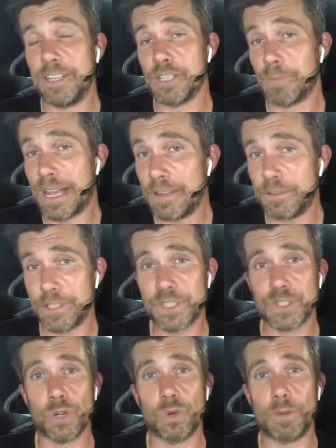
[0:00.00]
engine may even
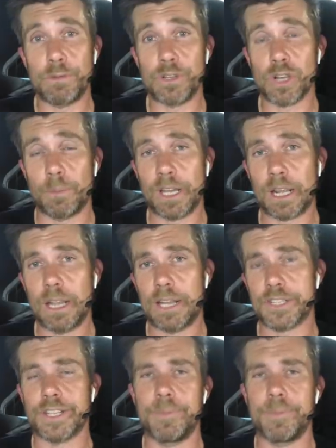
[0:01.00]
stall when we drop the clutch.